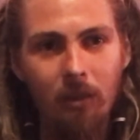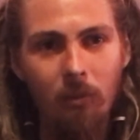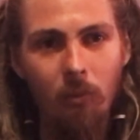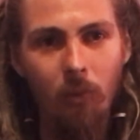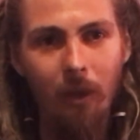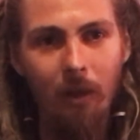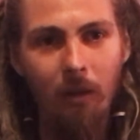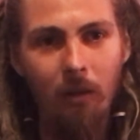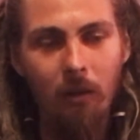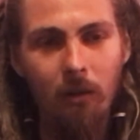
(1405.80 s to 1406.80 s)

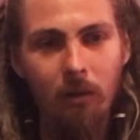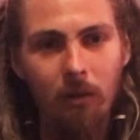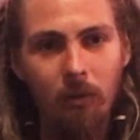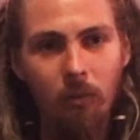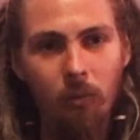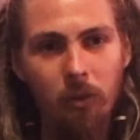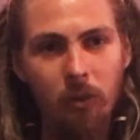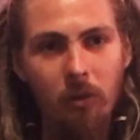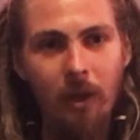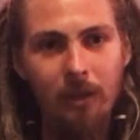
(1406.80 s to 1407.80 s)
where you're
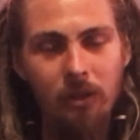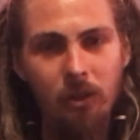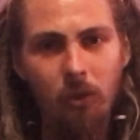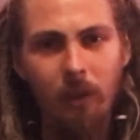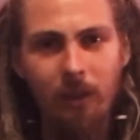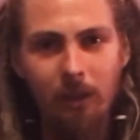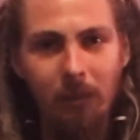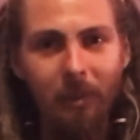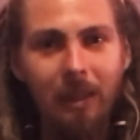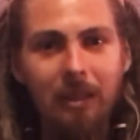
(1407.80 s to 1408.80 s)
not so like
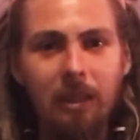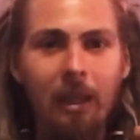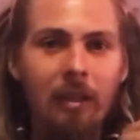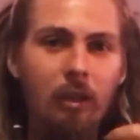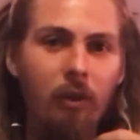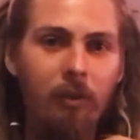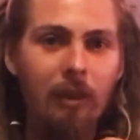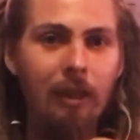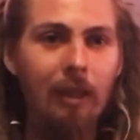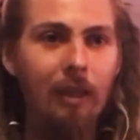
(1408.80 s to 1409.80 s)
limited in your
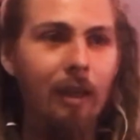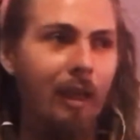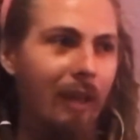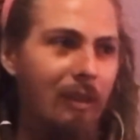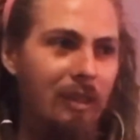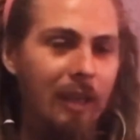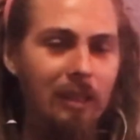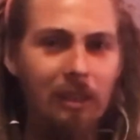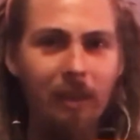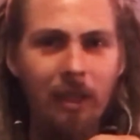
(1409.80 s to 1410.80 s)
thinking, and this
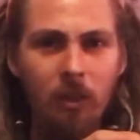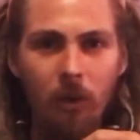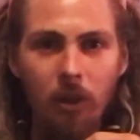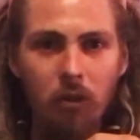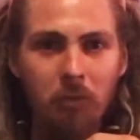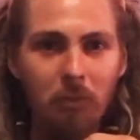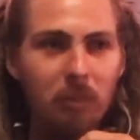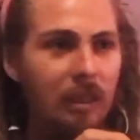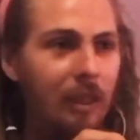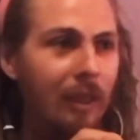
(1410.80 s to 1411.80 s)
idea that you're a human
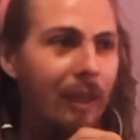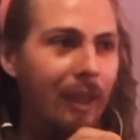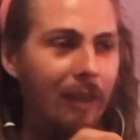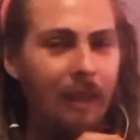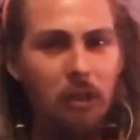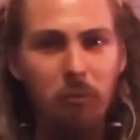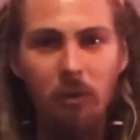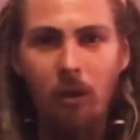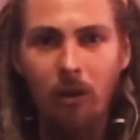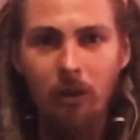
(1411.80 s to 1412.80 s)
being and that you
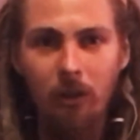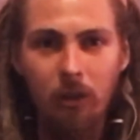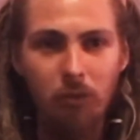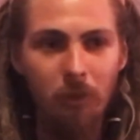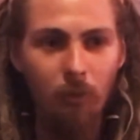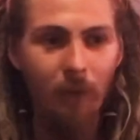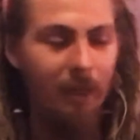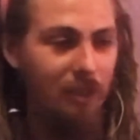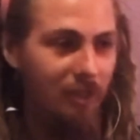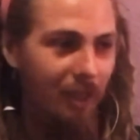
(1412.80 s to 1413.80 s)
belong to the human
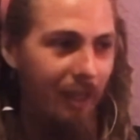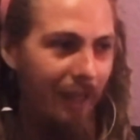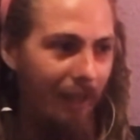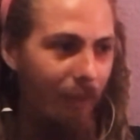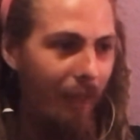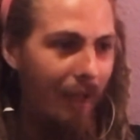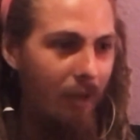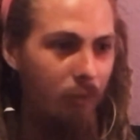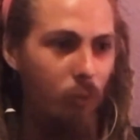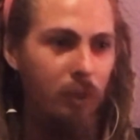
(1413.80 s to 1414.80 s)
race, and that
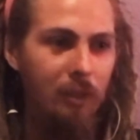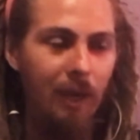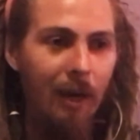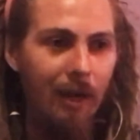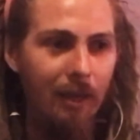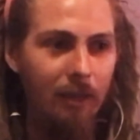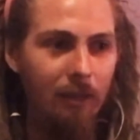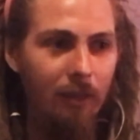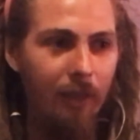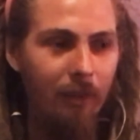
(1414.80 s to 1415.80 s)
if we die,
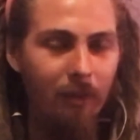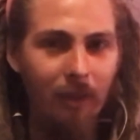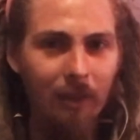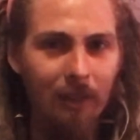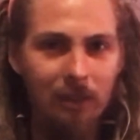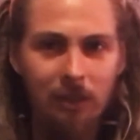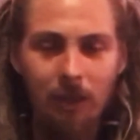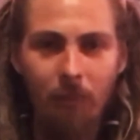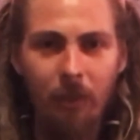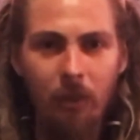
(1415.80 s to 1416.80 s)
like that's
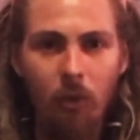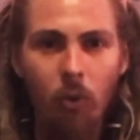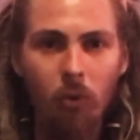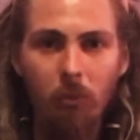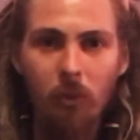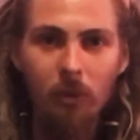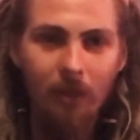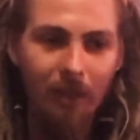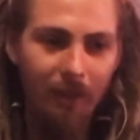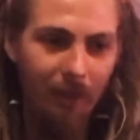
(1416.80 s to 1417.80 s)
something horrible.
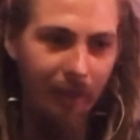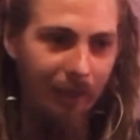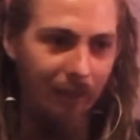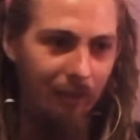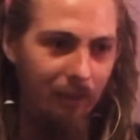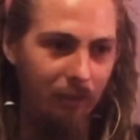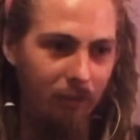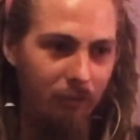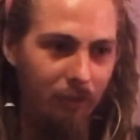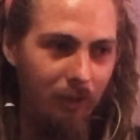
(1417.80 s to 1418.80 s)
And
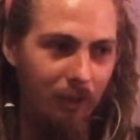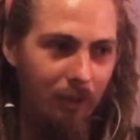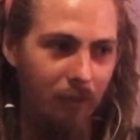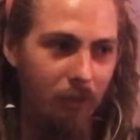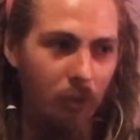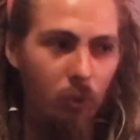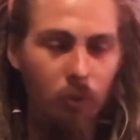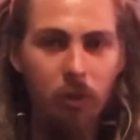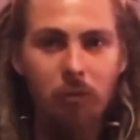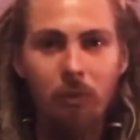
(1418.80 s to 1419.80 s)
if the whole
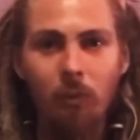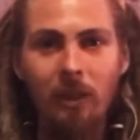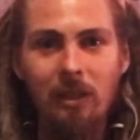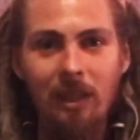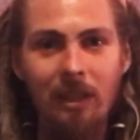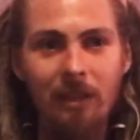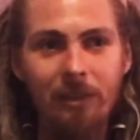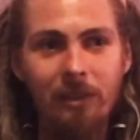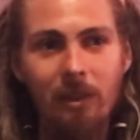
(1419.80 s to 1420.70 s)
human race ends